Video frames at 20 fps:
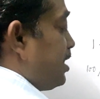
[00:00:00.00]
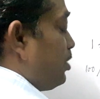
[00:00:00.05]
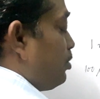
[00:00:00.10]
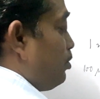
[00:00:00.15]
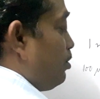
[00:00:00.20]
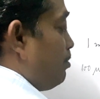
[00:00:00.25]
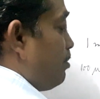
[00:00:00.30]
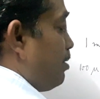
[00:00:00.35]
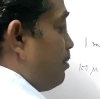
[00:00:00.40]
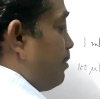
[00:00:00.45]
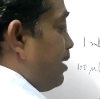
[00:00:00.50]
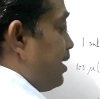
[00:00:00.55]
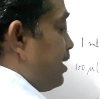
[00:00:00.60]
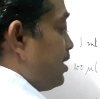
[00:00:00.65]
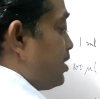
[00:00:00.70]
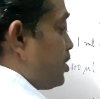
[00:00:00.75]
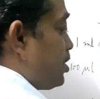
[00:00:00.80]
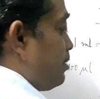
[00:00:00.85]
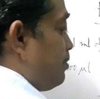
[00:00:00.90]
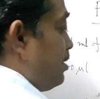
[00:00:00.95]
10 to the power
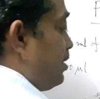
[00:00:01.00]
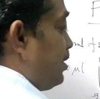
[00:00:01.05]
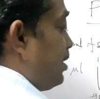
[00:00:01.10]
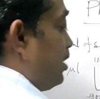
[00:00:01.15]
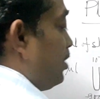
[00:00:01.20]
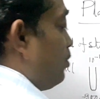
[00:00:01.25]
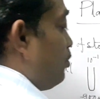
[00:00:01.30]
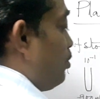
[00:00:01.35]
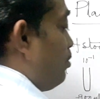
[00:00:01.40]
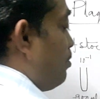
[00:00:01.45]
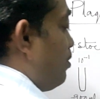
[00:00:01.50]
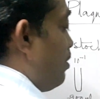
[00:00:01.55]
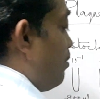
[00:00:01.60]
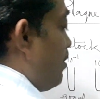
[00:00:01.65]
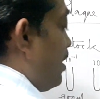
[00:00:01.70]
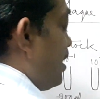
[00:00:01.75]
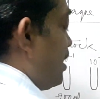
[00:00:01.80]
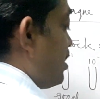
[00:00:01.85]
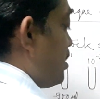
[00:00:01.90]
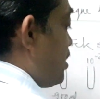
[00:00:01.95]
minus 7, 10 to the power
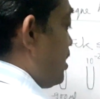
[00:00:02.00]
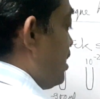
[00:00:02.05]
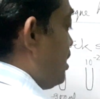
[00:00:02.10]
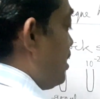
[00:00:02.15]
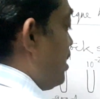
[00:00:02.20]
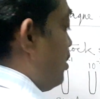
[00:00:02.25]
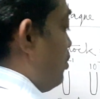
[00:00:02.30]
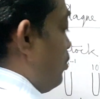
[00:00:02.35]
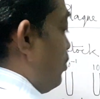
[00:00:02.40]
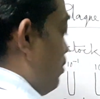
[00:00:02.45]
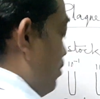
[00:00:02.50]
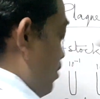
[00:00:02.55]
minus 8, 10 to